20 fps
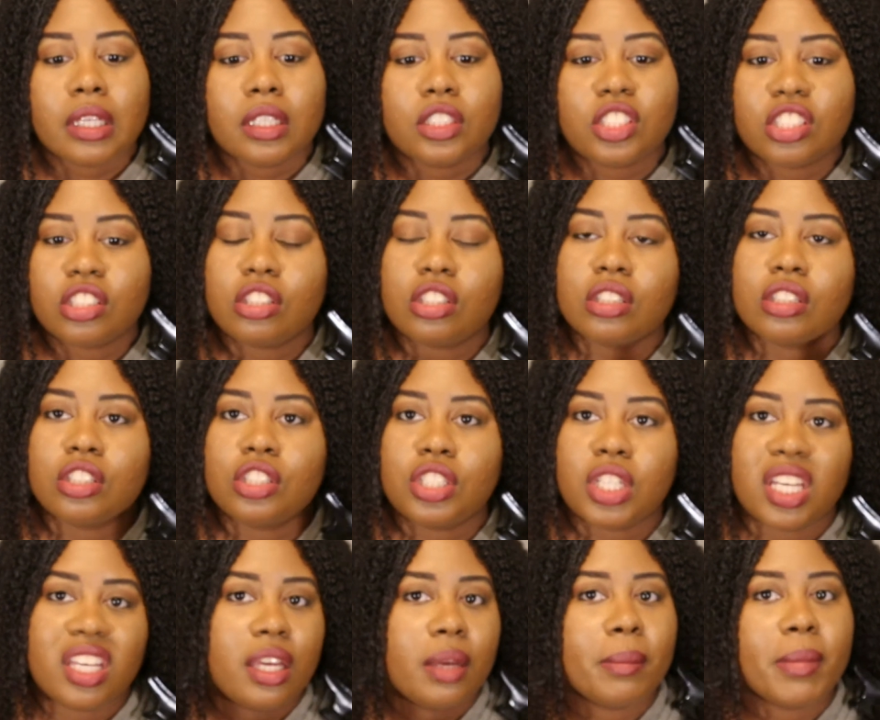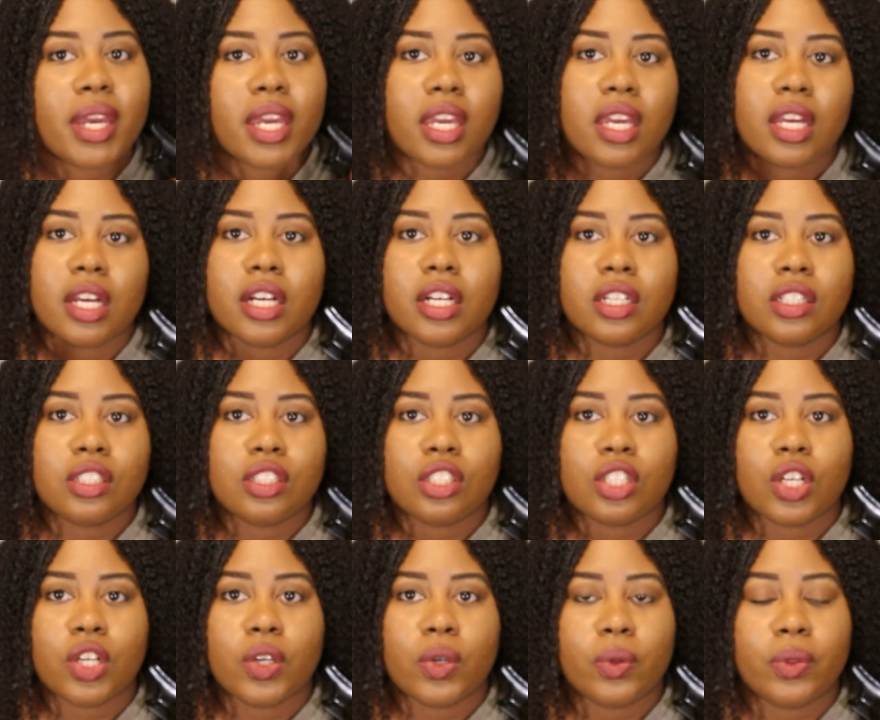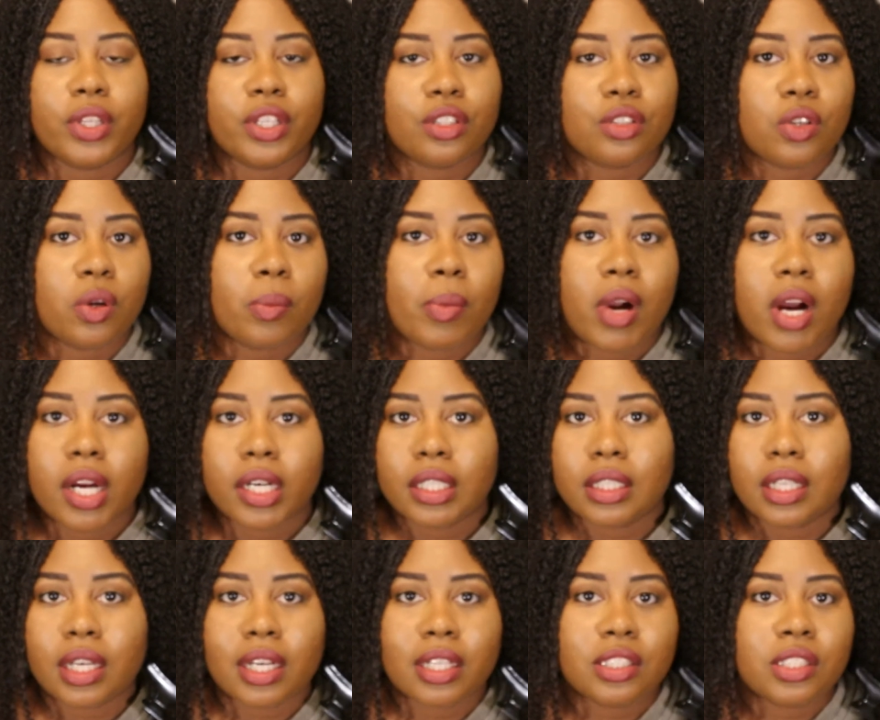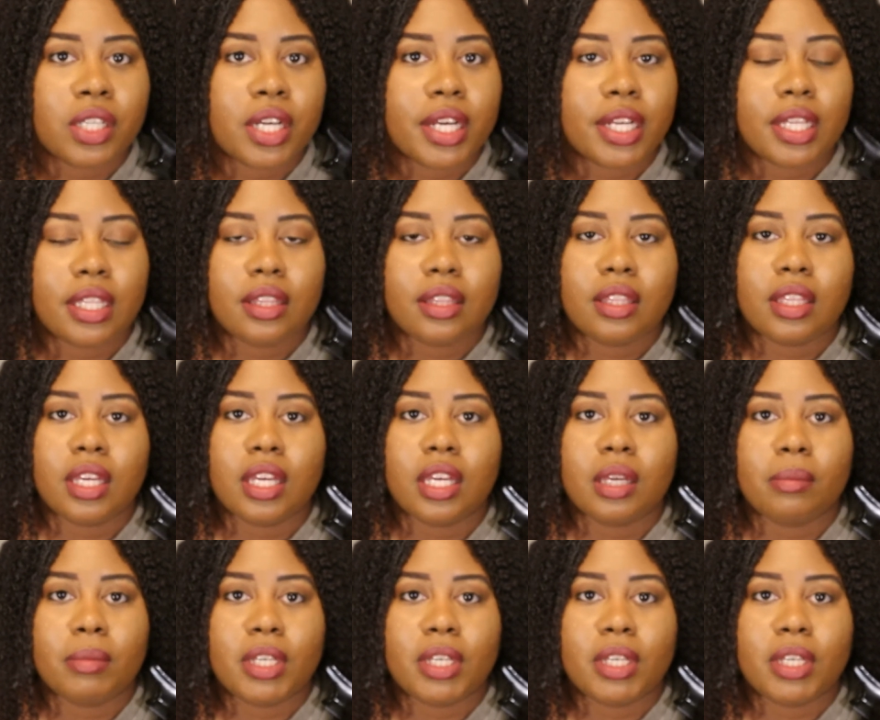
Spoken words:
just shaking my hair so there's no parting lines or anything,